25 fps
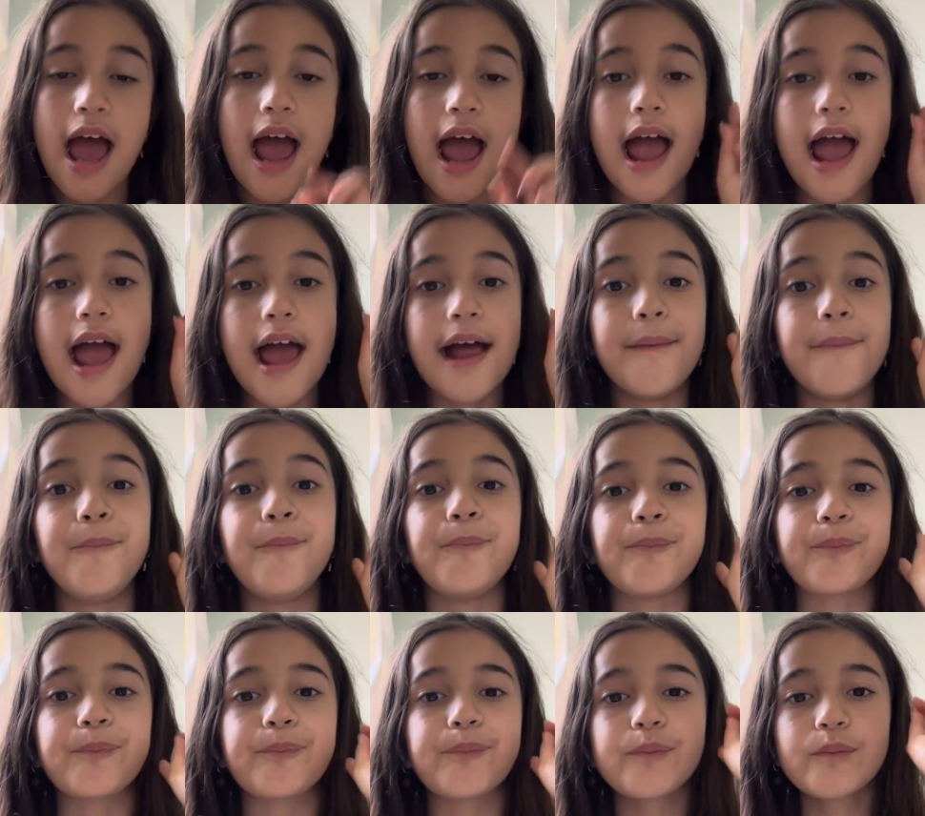And
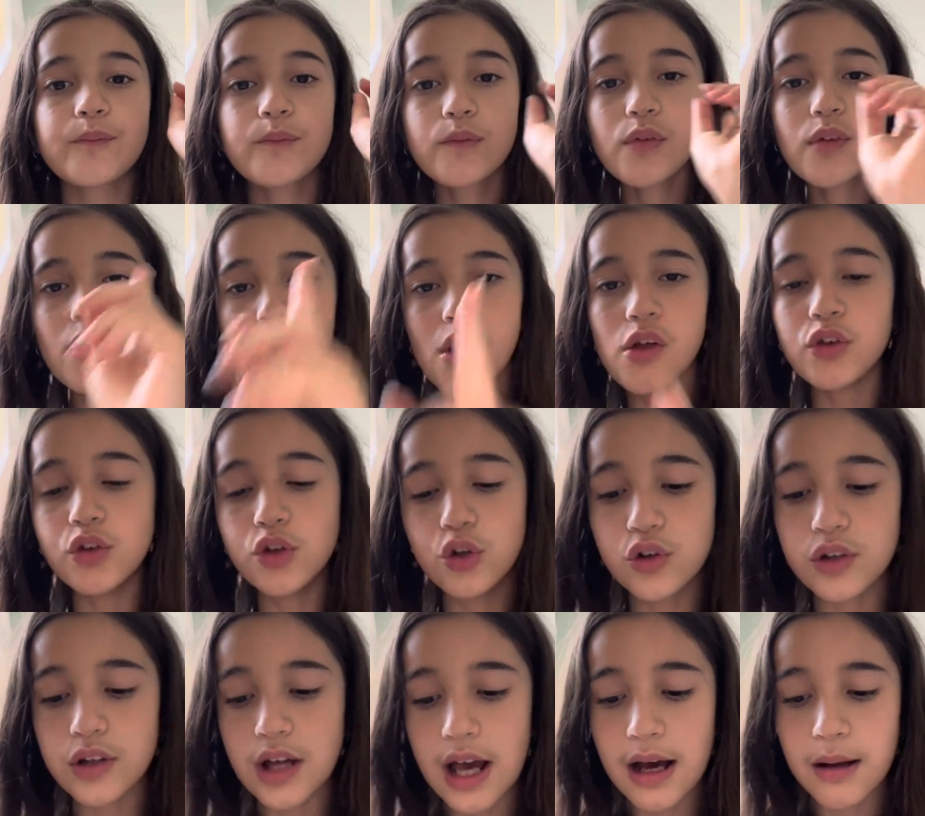
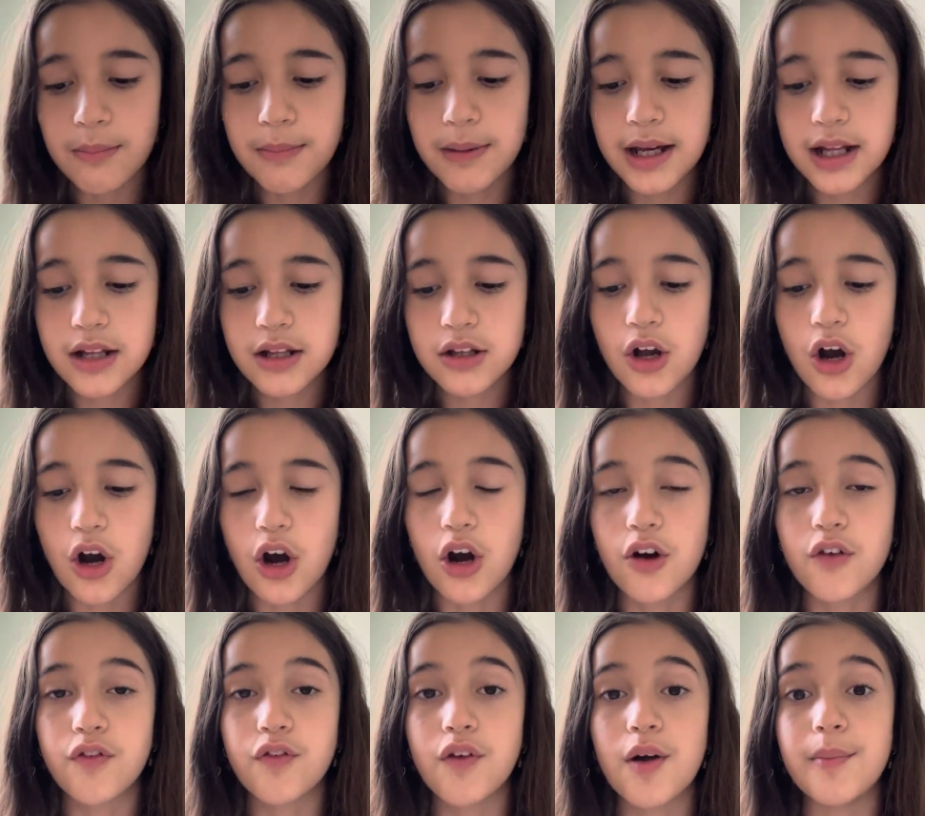those almonds
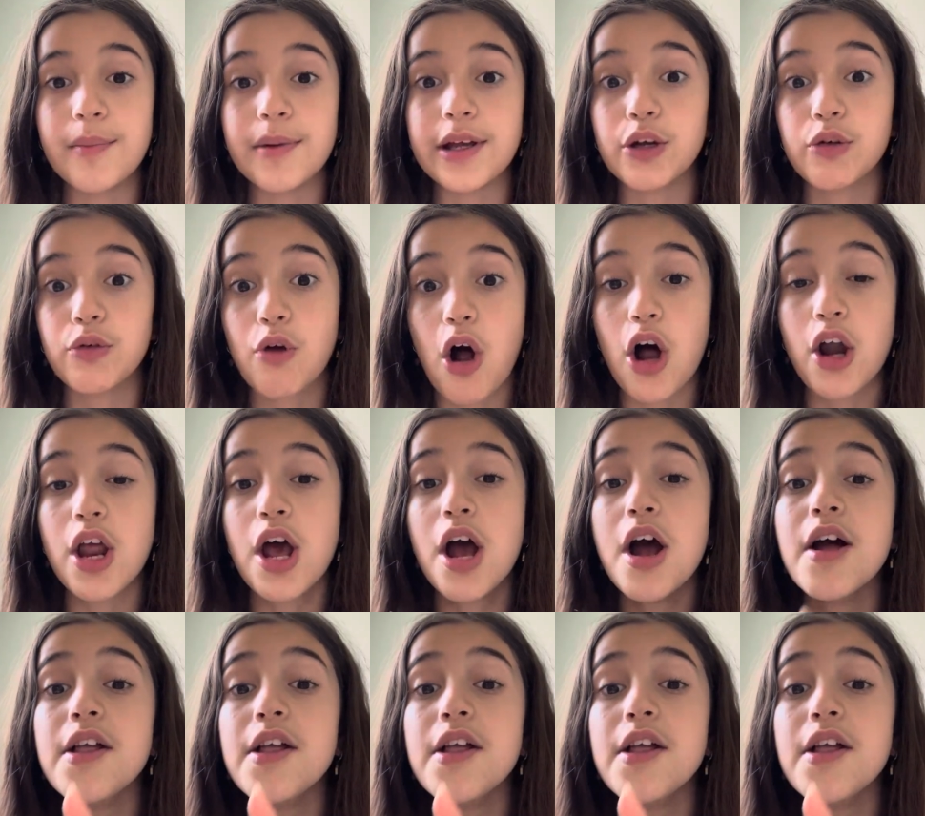are from Iran.